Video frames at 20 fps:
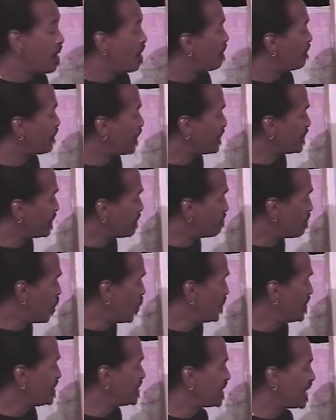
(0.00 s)
From the
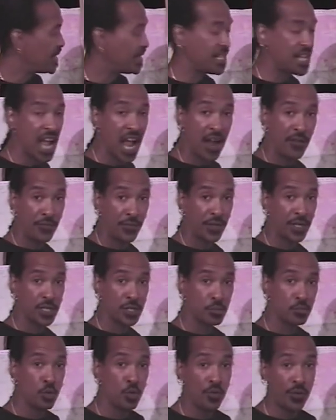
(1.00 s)
moment that the Africans
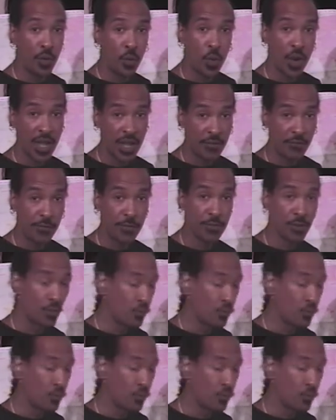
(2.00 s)
move away from the